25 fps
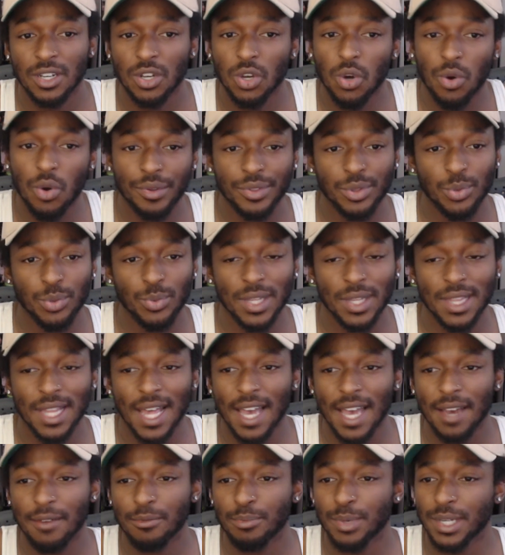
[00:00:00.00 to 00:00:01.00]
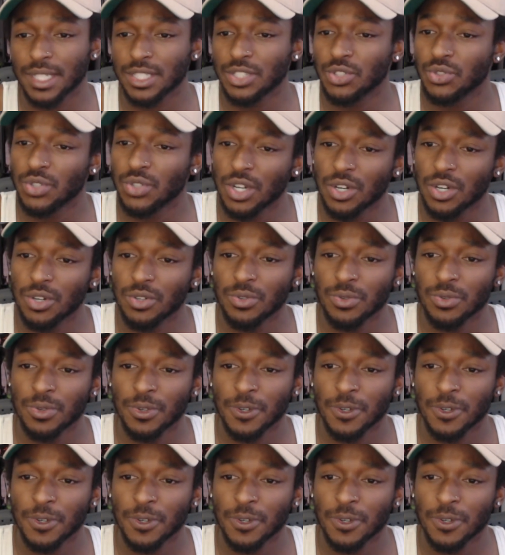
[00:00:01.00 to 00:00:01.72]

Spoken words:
going through a lot, but you know,